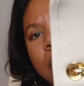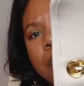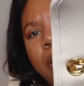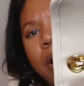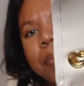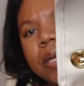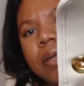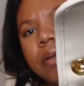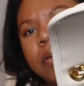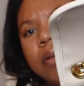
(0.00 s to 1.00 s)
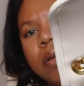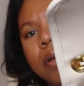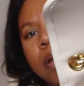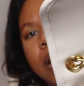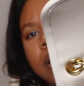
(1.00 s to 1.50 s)
compartment.
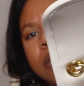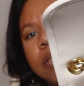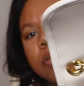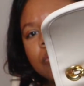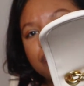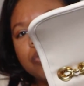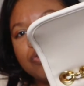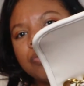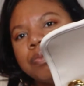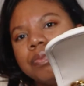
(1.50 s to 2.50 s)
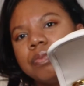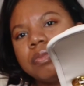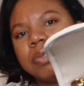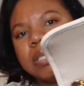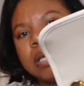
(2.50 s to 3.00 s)
And there's still room
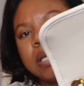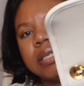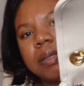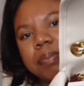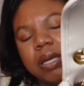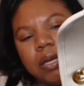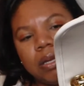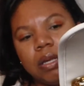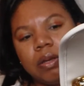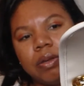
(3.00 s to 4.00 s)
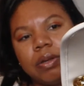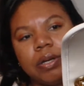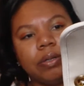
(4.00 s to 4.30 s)
to get something in there, you